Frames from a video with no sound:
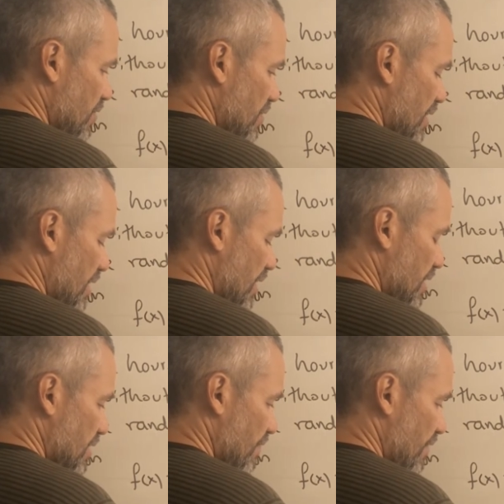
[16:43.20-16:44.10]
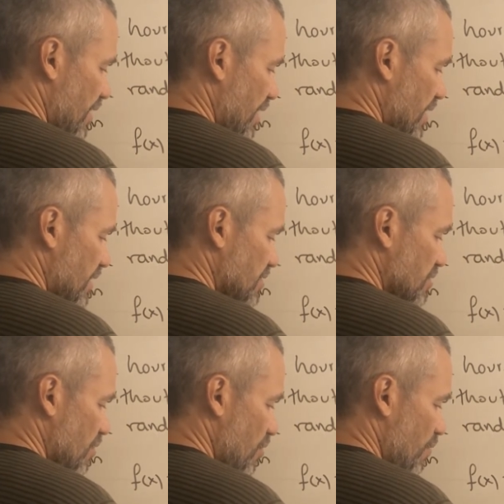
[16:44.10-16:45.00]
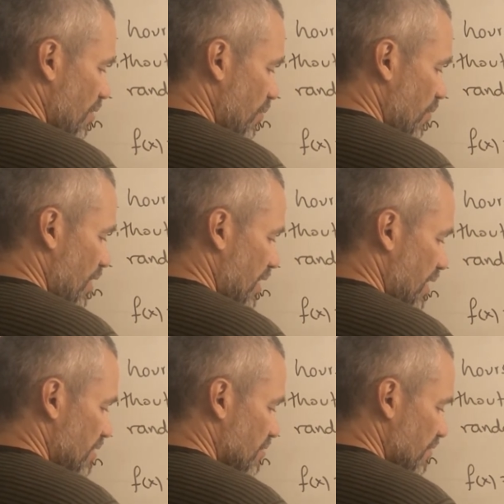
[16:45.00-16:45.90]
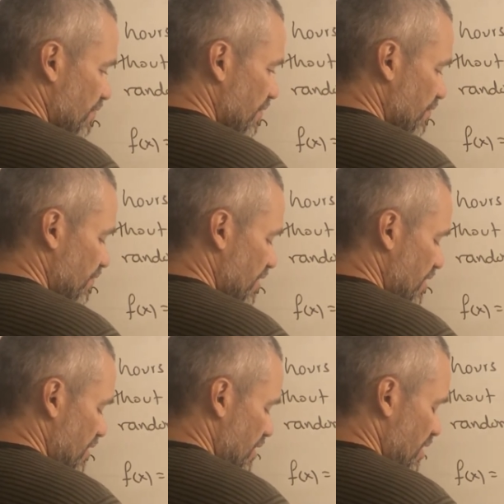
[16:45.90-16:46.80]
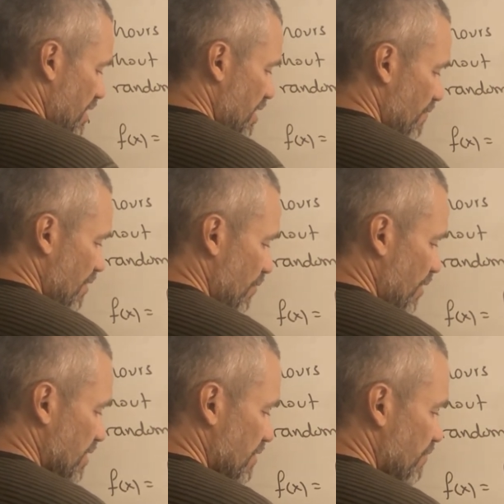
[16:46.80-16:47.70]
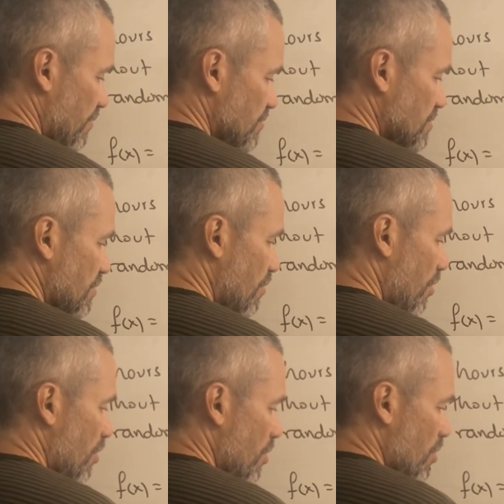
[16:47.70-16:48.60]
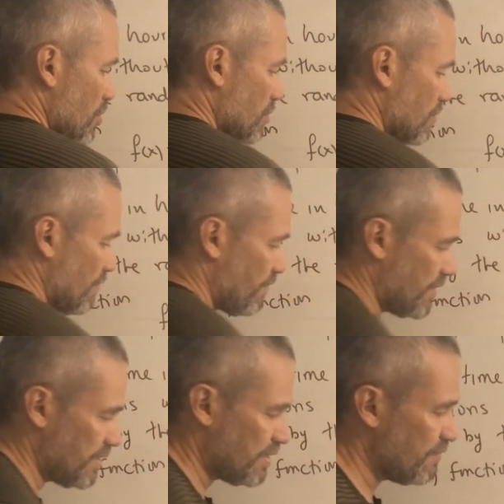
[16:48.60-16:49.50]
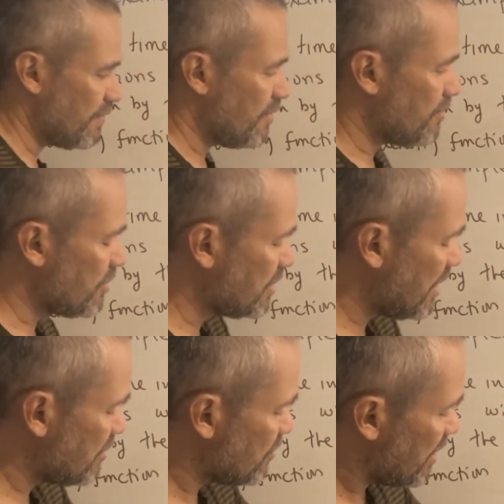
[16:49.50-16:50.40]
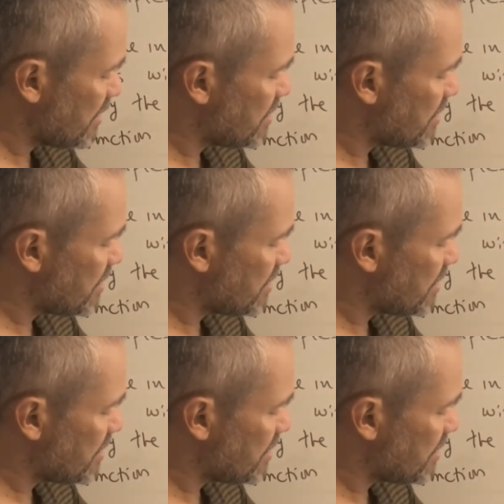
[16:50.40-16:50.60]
to the negative x over 150 evaluated from 0 to infinity. Notice that you can